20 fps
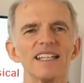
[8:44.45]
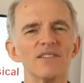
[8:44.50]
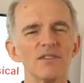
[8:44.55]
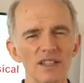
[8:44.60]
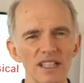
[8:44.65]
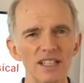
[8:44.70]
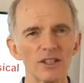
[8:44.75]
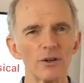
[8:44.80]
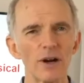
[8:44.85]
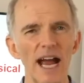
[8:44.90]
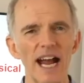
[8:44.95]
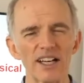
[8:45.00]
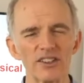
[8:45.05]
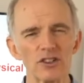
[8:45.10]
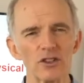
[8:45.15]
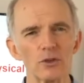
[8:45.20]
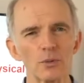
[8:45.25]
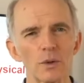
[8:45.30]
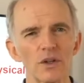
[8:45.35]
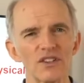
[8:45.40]
even
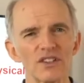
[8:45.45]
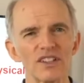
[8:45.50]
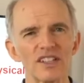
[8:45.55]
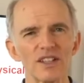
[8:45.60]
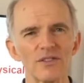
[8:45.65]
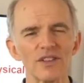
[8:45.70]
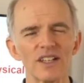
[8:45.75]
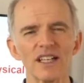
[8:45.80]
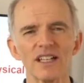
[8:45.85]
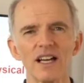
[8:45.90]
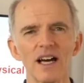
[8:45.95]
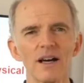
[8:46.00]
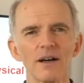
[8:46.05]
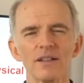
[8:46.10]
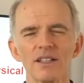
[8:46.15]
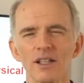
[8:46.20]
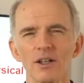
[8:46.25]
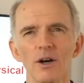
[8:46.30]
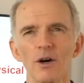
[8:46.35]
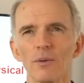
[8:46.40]
interactions with significant
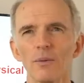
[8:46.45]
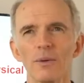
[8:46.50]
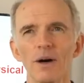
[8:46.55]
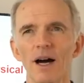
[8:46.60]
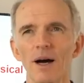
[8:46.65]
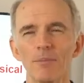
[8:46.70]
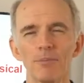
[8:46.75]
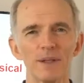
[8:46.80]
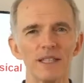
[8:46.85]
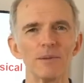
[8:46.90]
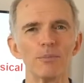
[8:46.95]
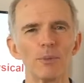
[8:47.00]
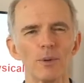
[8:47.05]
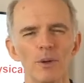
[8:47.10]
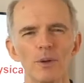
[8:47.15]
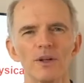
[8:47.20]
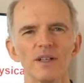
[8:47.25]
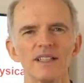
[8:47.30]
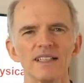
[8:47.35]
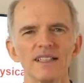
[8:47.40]
you know, uh,
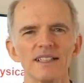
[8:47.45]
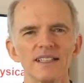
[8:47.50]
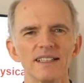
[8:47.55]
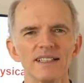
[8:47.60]
people.